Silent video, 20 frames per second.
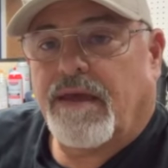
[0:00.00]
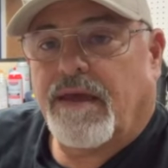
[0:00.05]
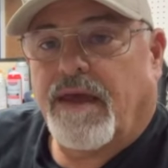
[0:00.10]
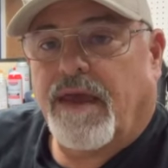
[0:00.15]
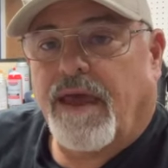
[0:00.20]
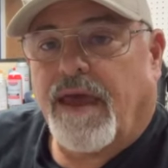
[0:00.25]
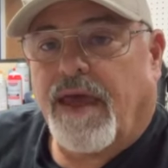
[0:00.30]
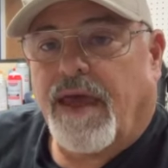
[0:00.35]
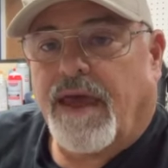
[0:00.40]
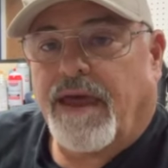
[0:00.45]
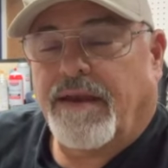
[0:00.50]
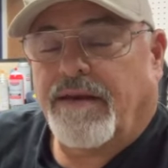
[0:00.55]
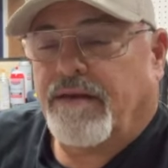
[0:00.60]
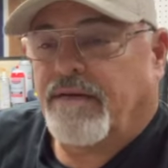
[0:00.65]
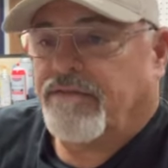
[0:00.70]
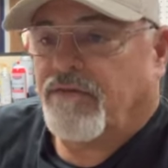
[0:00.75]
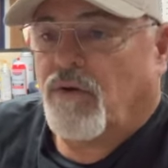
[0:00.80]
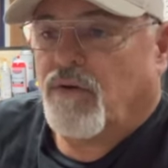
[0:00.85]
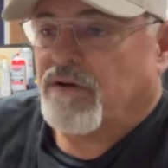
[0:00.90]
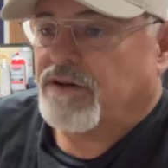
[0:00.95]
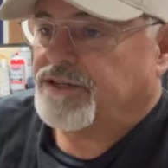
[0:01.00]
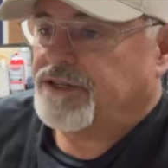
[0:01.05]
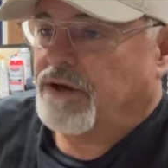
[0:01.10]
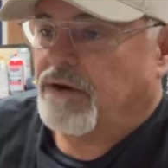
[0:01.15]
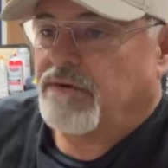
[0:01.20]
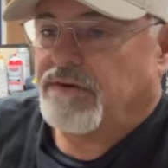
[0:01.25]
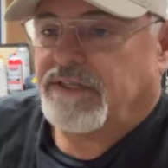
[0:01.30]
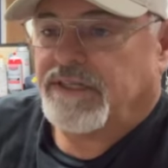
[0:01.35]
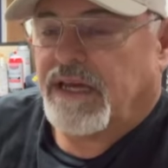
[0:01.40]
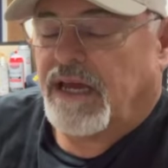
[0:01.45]
And of course, you
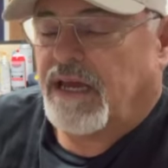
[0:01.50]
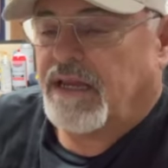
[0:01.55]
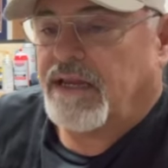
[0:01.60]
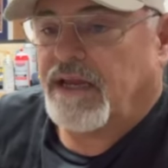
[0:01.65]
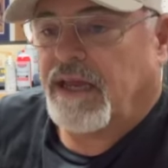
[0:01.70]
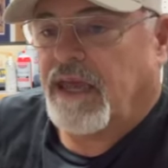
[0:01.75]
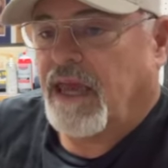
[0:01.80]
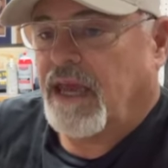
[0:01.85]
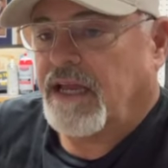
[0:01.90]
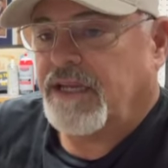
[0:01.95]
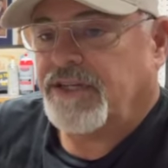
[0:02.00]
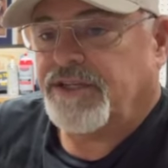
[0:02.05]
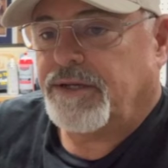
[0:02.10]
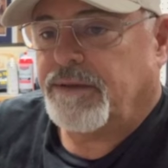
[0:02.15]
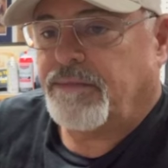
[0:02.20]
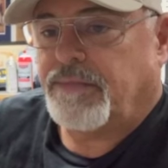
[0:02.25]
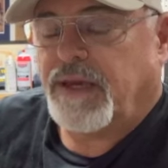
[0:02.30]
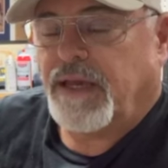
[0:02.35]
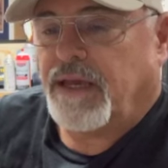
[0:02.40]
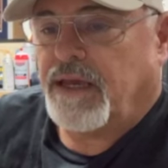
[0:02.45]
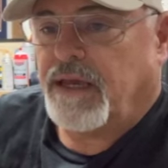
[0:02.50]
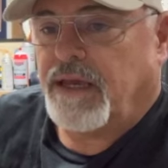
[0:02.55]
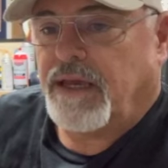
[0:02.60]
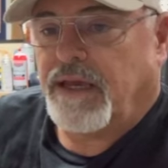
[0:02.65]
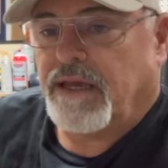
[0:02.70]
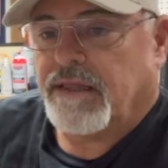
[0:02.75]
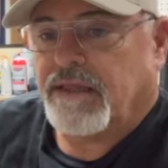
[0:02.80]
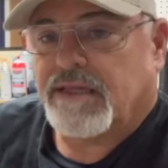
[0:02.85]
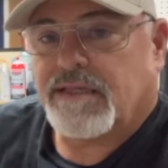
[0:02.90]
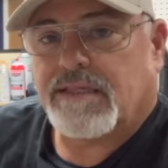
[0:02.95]
always have the KGB
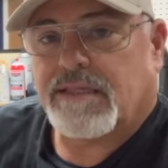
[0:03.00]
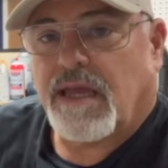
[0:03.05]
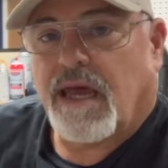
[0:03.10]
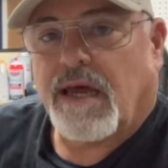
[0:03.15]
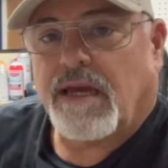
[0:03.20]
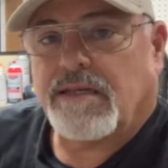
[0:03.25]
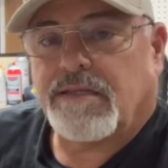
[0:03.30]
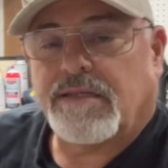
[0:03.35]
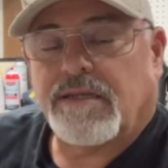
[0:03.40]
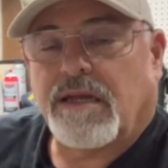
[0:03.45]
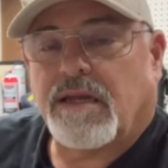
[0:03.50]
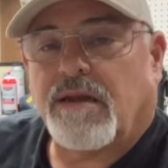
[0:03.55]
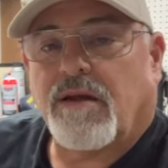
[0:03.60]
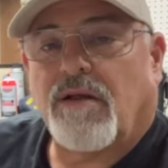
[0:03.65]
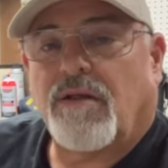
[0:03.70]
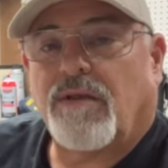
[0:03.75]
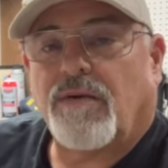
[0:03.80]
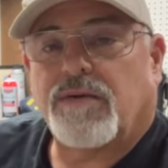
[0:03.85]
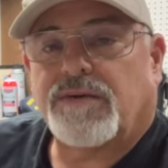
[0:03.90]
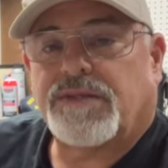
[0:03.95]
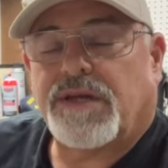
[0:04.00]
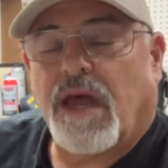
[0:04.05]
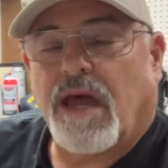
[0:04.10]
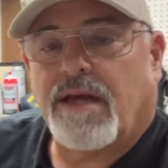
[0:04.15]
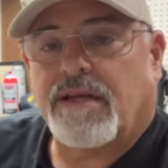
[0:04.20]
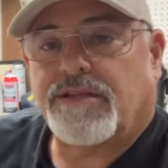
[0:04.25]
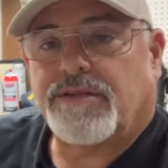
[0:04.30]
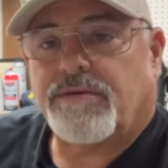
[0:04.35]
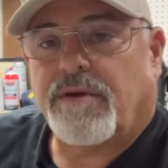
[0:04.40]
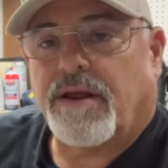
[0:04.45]
and the Stasi and all those
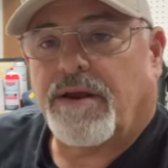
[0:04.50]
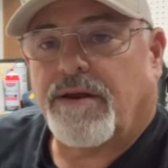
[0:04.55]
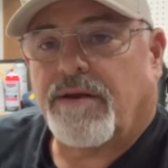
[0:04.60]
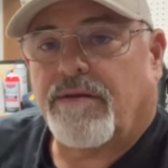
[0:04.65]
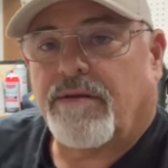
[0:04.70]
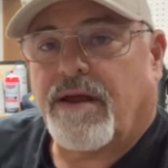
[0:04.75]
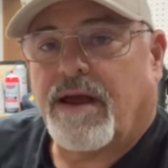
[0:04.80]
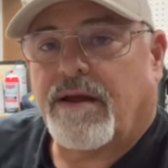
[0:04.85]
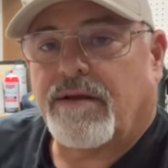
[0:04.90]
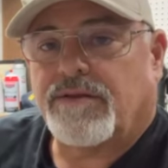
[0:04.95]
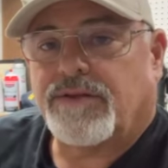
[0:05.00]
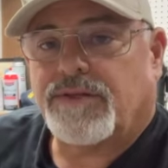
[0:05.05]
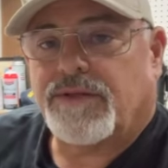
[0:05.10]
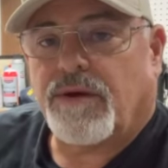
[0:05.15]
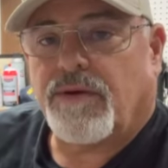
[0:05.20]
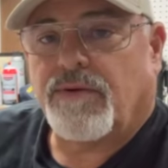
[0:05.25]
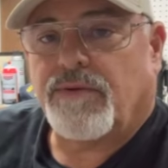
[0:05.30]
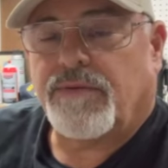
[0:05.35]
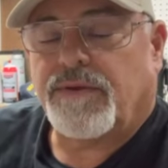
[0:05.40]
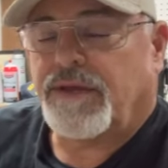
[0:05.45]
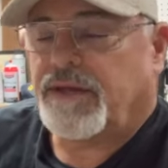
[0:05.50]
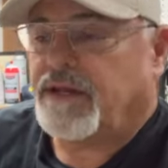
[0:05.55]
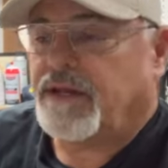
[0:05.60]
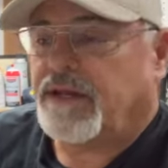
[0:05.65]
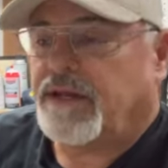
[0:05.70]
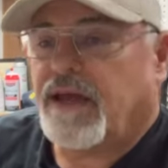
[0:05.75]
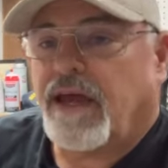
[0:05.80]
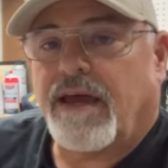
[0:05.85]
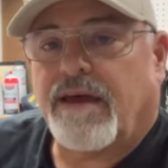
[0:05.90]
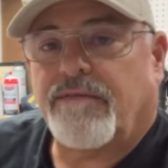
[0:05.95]
guys running around, so you need
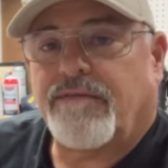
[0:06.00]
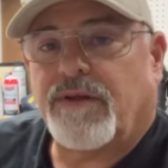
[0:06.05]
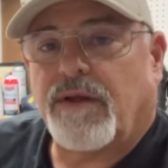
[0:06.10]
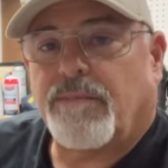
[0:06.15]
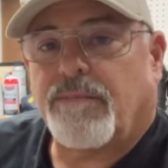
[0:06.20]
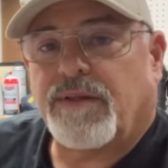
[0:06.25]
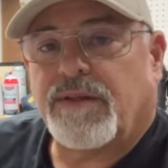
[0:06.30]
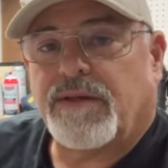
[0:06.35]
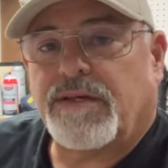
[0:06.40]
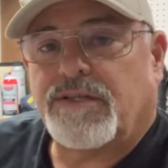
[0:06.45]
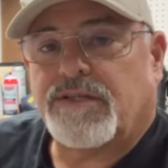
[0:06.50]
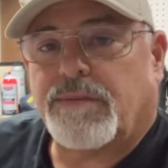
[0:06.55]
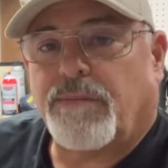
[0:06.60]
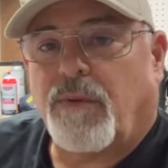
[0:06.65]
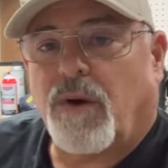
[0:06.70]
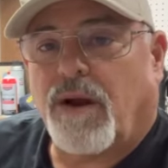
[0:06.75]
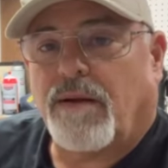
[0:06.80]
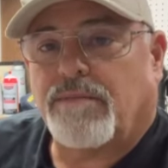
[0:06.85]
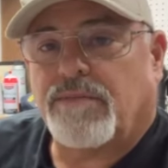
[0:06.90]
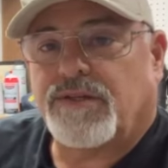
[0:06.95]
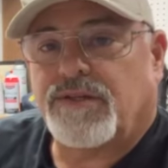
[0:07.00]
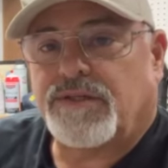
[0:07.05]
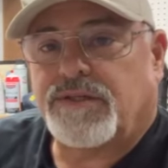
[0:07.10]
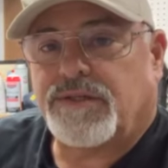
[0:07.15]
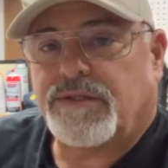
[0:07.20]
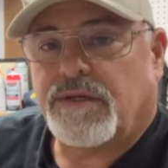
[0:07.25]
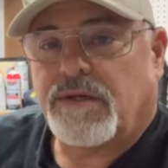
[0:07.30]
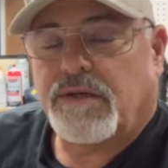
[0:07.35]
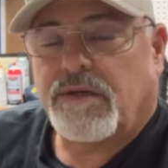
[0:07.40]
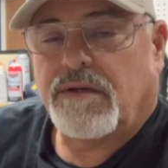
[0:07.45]
to have your police departments
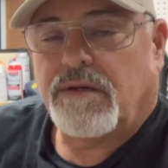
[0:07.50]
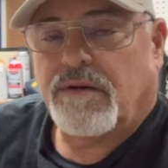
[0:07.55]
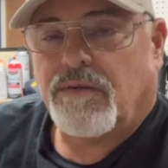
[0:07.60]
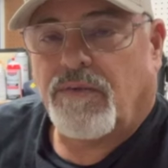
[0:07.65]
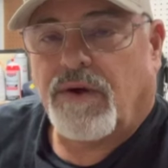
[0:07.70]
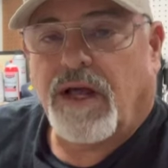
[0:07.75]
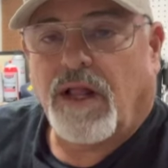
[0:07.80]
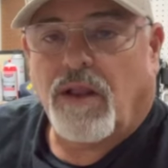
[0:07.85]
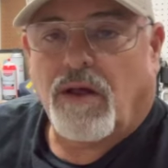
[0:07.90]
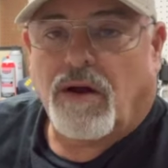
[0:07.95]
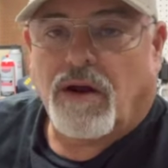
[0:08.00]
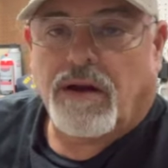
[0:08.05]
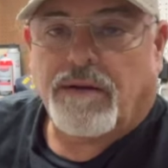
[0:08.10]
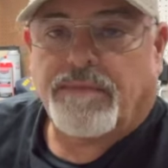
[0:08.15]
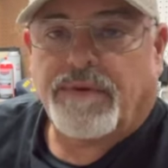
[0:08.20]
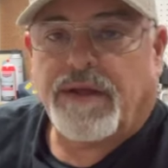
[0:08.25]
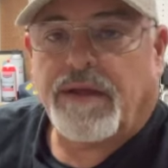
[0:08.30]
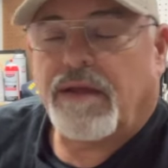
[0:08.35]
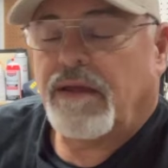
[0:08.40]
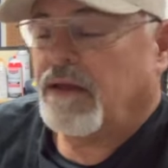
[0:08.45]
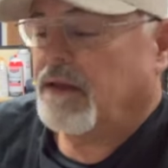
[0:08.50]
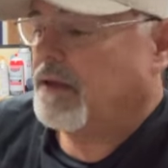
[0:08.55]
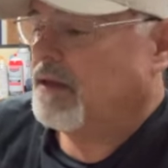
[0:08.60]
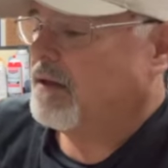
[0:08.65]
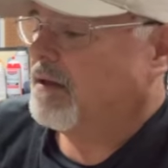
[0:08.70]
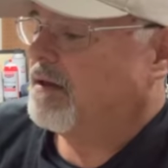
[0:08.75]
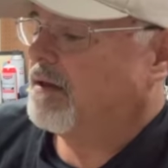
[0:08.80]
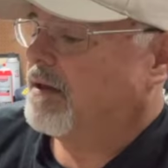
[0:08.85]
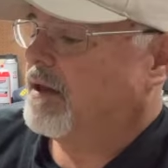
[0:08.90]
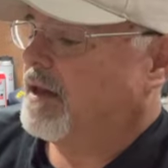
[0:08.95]
well armed.
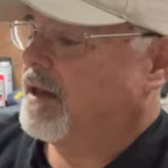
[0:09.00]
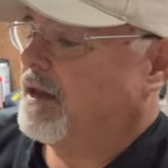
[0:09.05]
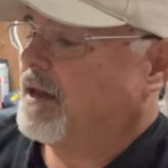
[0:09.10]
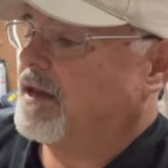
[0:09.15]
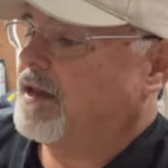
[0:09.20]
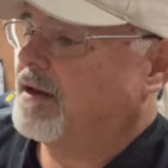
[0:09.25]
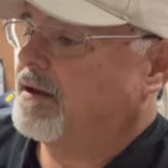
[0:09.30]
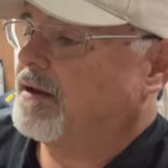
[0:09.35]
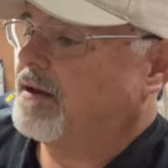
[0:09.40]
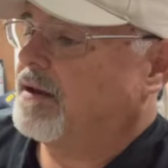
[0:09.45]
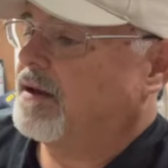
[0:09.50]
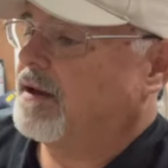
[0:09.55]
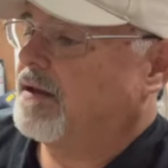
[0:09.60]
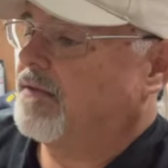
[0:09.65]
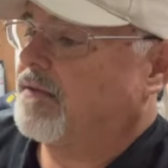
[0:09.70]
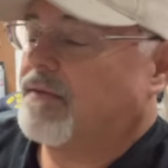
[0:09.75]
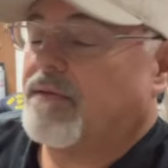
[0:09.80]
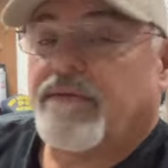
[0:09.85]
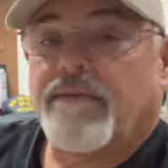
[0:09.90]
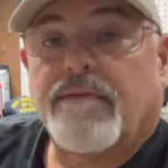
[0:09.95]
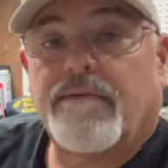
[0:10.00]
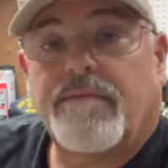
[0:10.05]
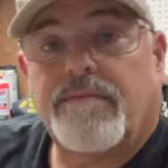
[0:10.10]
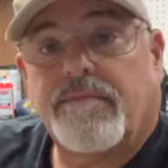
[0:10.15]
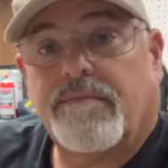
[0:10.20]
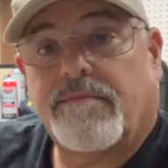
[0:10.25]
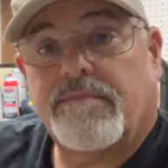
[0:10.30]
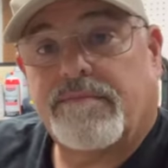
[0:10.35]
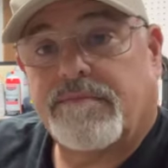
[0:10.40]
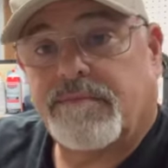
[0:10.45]
And uh,
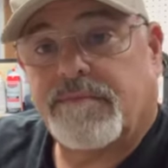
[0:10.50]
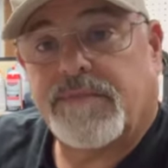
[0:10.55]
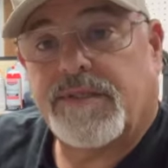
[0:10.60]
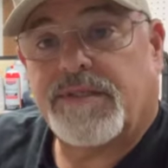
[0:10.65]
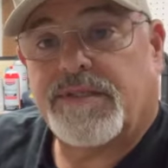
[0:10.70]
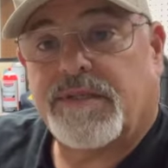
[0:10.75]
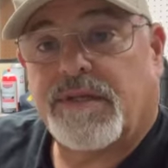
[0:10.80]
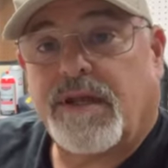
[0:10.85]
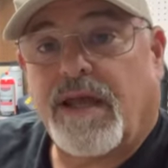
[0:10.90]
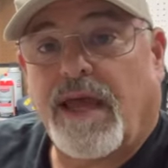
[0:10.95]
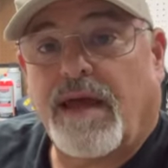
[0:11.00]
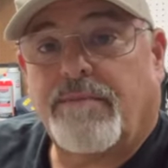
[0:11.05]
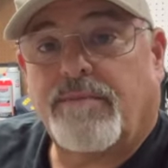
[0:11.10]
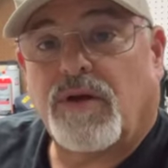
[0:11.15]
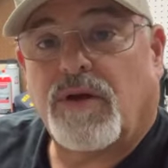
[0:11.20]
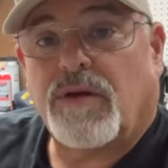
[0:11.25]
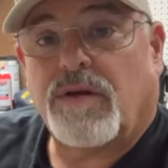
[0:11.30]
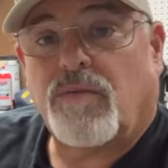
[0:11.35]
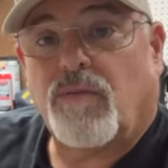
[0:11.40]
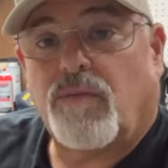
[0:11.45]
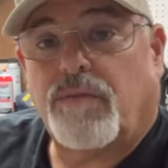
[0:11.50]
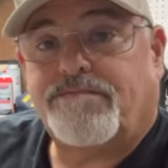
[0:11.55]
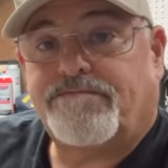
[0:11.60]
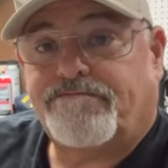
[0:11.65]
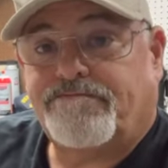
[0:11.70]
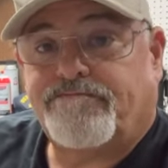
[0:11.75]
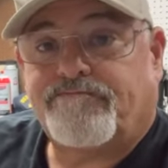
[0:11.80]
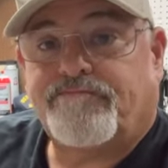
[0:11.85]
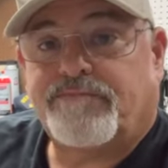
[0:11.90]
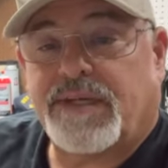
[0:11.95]
it's a damn good
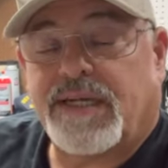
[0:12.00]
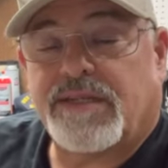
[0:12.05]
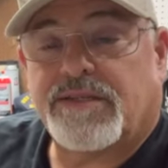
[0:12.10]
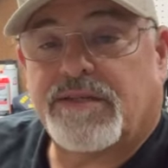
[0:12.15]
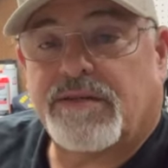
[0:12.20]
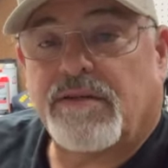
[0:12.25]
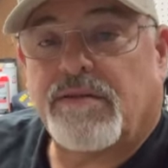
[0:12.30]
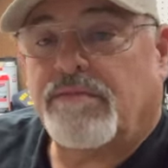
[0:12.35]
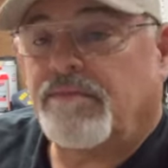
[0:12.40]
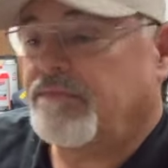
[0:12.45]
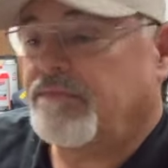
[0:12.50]
pistol.